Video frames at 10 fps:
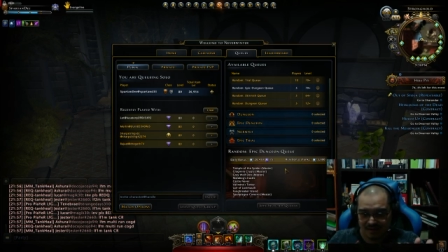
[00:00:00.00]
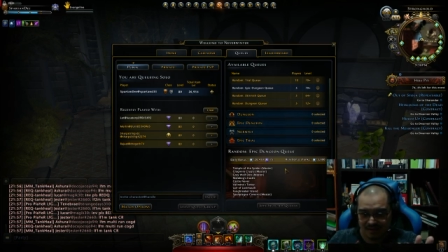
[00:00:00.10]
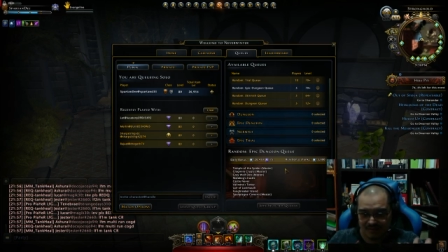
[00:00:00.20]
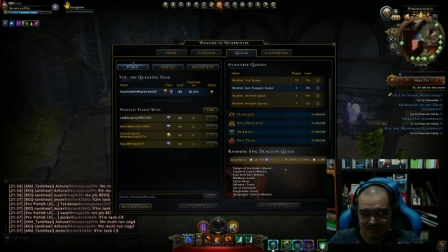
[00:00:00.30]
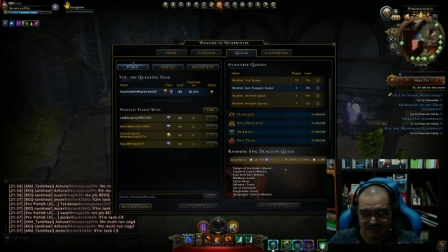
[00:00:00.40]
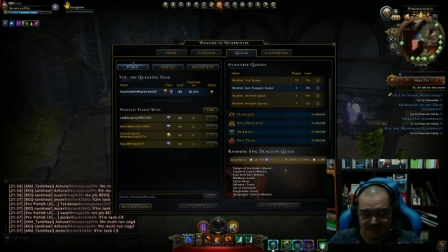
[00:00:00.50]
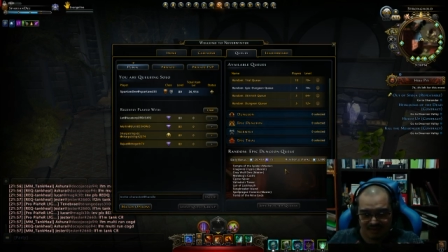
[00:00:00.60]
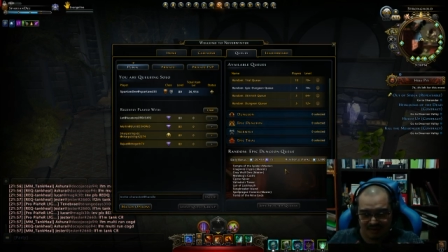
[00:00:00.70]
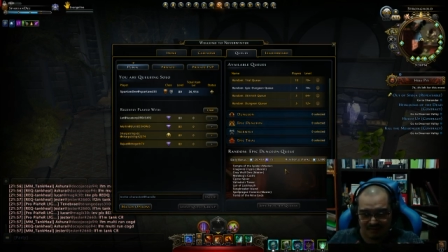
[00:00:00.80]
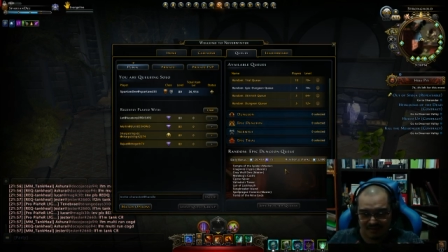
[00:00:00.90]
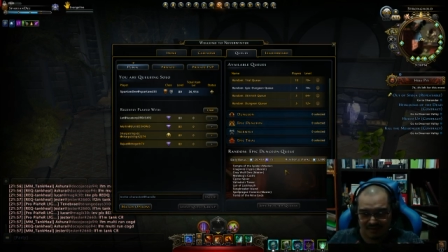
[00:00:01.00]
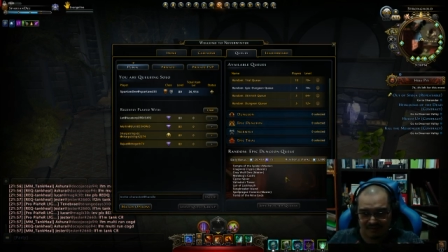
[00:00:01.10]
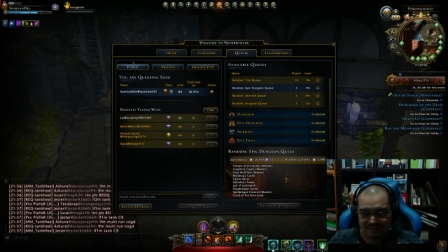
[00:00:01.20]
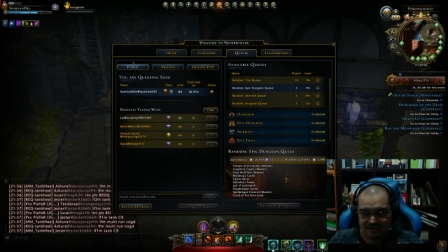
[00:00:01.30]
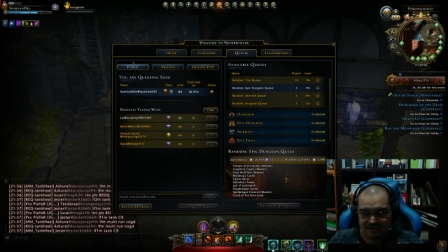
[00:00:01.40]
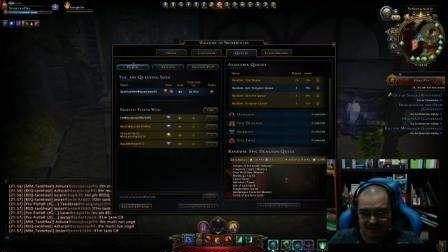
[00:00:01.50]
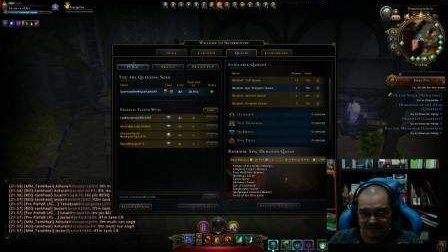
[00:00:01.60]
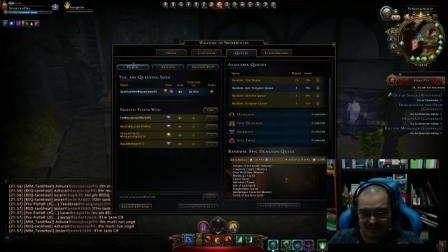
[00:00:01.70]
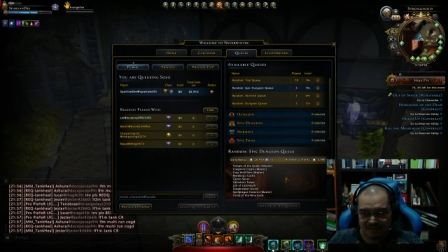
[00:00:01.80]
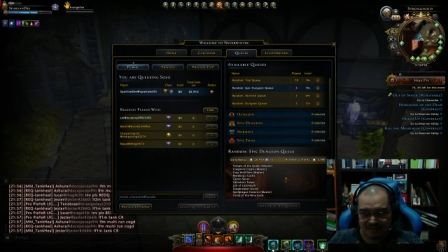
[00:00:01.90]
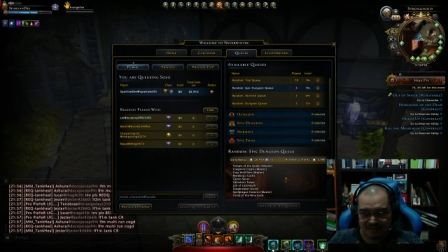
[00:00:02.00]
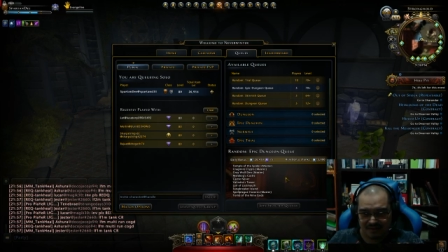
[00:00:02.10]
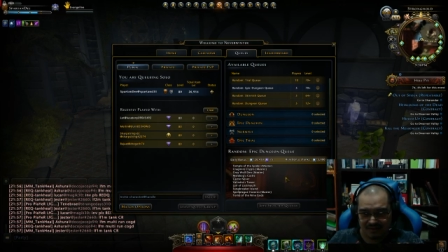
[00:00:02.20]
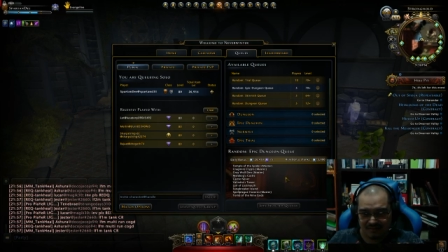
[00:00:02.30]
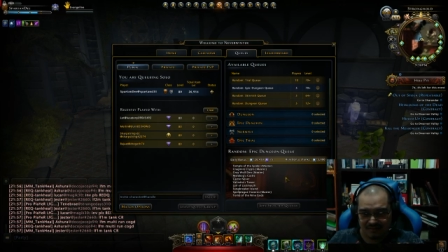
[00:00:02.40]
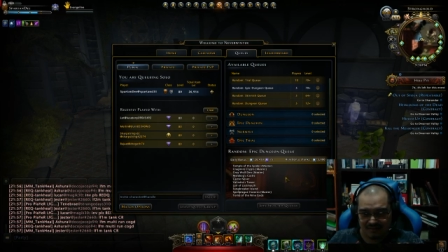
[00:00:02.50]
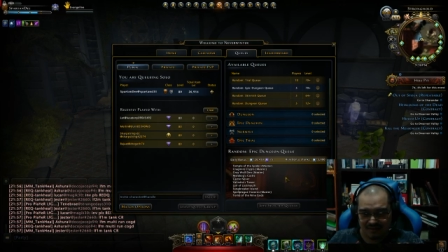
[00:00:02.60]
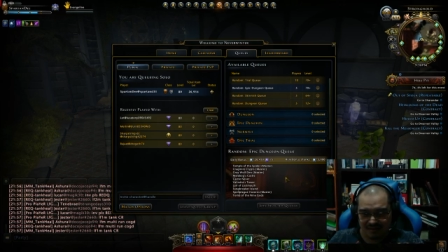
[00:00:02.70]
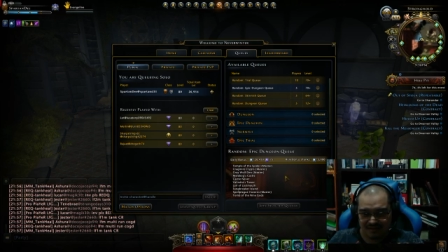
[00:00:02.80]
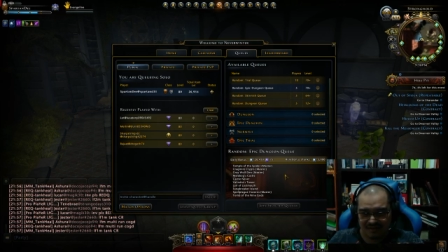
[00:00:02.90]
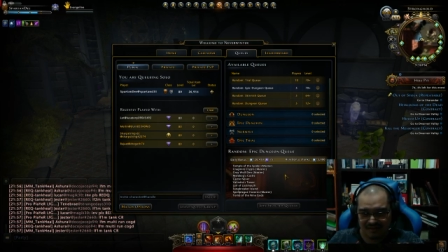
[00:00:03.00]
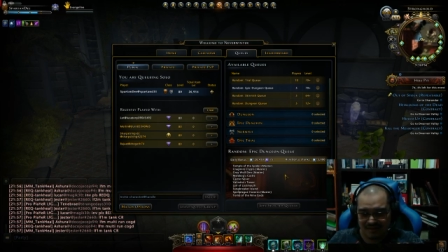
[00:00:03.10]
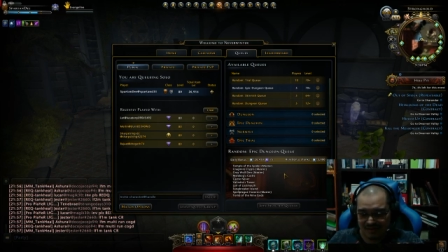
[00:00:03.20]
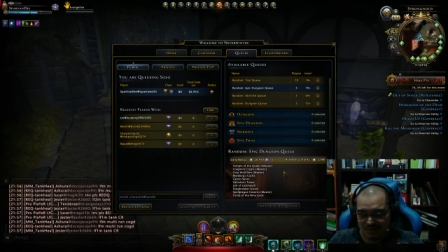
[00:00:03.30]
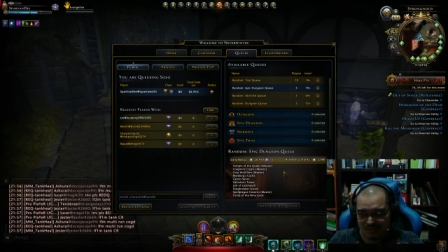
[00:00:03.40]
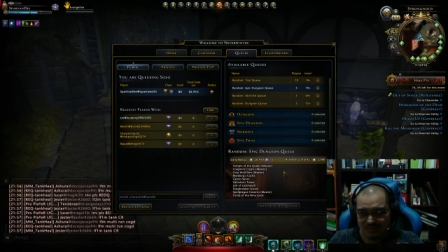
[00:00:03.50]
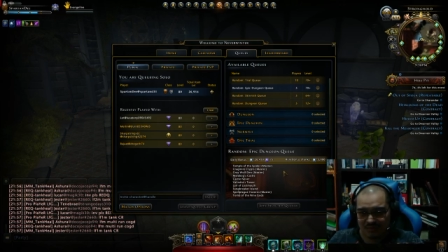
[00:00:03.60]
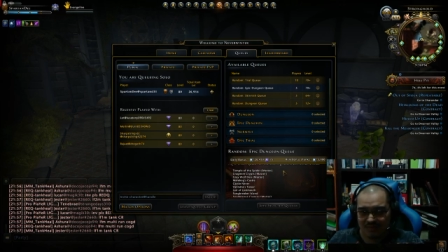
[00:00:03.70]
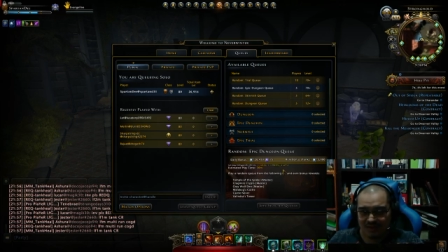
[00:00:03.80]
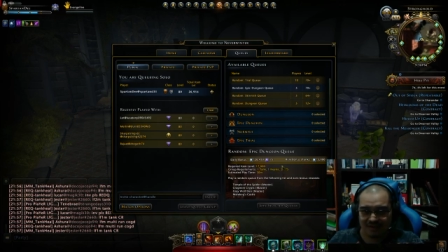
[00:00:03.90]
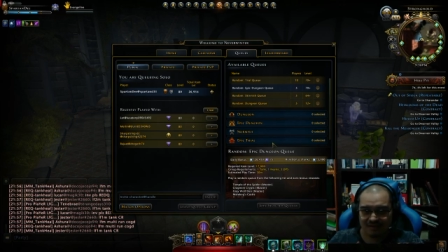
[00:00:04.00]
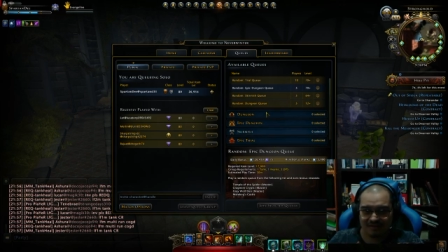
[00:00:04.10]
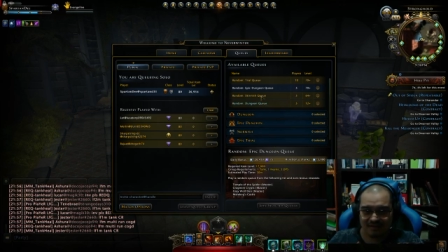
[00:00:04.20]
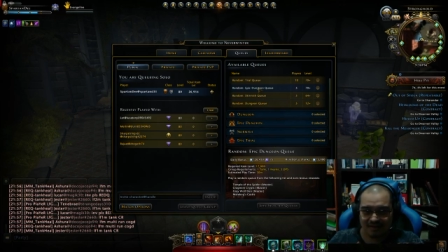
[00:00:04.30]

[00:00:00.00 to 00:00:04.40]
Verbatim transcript: I don't think I'll be covering REDQ yet.